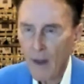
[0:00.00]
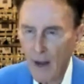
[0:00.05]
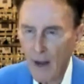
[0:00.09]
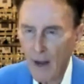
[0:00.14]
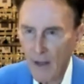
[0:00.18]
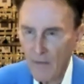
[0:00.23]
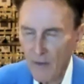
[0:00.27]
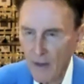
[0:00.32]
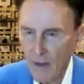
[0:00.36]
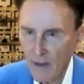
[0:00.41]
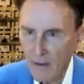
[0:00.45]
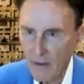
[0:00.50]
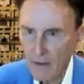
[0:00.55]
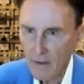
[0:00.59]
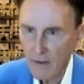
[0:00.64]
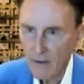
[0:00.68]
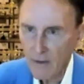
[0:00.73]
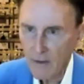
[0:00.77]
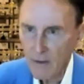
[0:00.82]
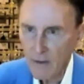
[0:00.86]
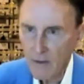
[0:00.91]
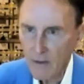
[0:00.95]
and then
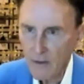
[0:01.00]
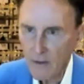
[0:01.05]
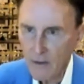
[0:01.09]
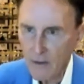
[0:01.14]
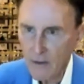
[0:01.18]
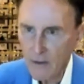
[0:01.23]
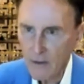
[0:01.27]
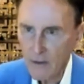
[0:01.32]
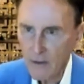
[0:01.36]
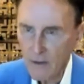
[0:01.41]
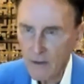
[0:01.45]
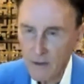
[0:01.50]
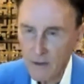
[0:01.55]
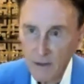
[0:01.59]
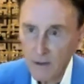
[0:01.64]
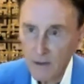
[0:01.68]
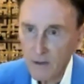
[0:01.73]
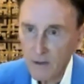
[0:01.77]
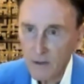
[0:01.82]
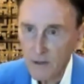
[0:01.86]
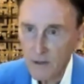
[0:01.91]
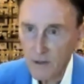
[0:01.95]

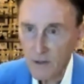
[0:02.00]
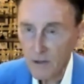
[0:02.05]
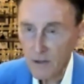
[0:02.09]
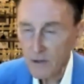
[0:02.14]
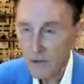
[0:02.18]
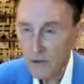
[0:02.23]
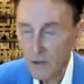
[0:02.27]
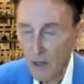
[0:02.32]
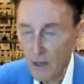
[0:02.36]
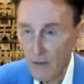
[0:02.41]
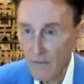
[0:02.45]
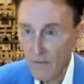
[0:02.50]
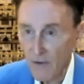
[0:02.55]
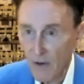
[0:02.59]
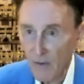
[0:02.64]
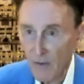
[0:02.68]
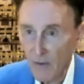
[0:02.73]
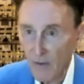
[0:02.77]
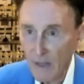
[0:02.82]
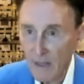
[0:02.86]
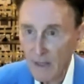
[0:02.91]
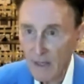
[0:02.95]
start
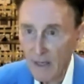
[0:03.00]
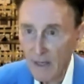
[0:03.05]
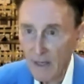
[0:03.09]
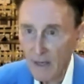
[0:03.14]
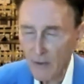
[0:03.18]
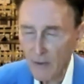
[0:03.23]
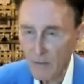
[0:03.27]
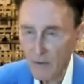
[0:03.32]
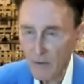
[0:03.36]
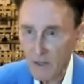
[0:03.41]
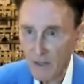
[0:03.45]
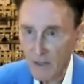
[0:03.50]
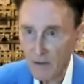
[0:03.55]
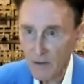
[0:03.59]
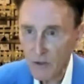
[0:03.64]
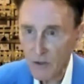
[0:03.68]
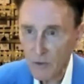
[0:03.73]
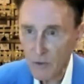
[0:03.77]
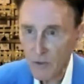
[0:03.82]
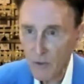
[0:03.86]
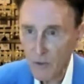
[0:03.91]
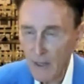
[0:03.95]
frequently to kill themselves.
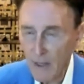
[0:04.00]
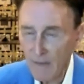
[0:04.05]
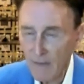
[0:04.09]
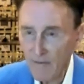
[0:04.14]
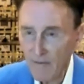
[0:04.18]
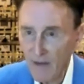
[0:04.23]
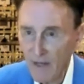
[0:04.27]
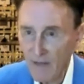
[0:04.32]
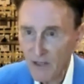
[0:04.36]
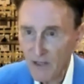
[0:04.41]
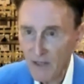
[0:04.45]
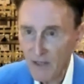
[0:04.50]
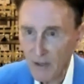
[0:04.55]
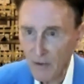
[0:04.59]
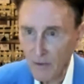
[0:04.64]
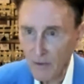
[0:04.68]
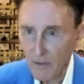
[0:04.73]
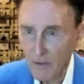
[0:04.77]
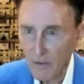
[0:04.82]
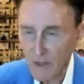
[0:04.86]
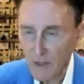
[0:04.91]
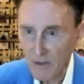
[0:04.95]
20 vets kill
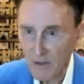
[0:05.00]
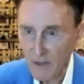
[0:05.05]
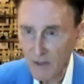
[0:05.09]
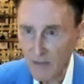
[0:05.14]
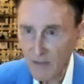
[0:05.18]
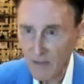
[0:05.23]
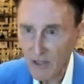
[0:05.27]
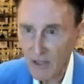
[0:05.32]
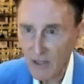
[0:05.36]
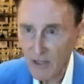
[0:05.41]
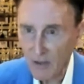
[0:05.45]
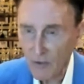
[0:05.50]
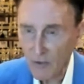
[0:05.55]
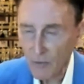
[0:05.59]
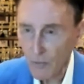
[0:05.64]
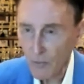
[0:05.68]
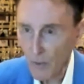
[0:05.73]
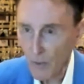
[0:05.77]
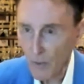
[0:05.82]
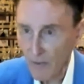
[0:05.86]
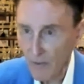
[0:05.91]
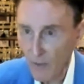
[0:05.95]
themselves every single
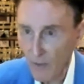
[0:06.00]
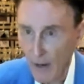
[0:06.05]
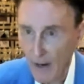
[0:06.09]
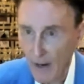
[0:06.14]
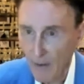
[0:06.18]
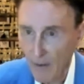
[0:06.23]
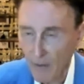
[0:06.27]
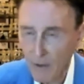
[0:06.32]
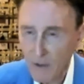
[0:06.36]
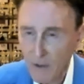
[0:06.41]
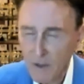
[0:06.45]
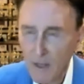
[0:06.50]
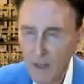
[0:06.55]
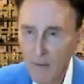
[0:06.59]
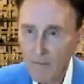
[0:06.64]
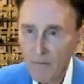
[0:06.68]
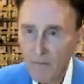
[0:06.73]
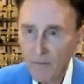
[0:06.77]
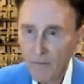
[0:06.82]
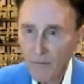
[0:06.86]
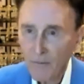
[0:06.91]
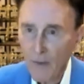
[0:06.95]
24 hours.
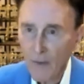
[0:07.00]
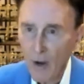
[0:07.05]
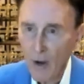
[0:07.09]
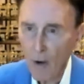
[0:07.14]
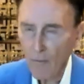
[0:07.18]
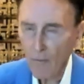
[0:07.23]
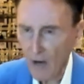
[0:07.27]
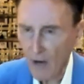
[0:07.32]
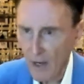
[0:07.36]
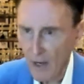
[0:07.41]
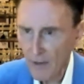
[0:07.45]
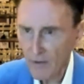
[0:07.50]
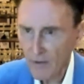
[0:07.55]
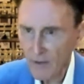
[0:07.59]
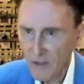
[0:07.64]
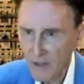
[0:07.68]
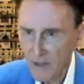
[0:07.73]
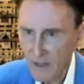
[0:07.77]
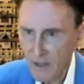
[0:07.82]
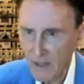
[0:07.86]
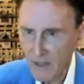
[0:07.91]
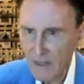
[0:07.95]
Over
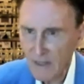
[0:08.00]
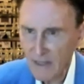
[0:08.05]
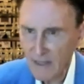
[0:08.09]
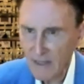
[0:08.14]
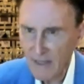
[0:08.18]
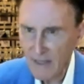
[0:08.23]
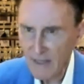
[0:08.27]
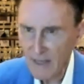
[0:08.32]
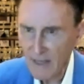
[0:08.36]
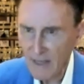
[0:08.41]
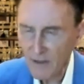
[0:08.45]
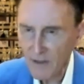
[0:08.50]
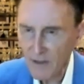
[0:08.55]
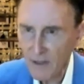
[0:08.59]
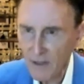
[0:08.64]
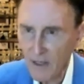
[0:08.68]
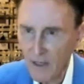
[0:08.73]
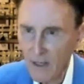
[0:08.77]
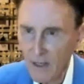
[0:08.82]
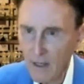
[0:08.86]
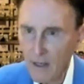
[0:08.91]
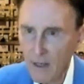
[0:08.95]

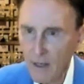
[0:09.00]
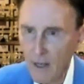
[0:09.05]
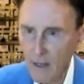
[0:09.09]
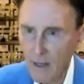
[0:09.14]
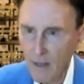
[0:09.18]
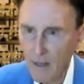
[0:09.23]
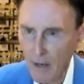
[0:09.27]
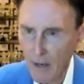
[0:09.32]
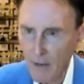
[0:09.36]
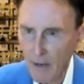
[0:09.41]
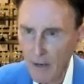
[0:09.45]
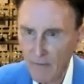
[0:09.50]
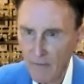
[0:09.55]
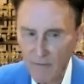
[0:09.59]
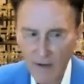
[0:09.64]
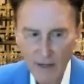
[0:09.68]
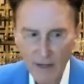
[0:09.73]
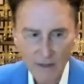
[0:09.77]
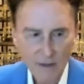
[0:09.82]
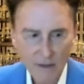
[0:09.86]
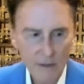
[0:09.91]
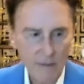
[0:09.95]
160,000 American
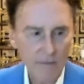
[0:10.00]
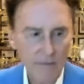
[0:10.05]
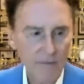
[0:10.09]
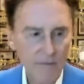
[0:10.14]
vets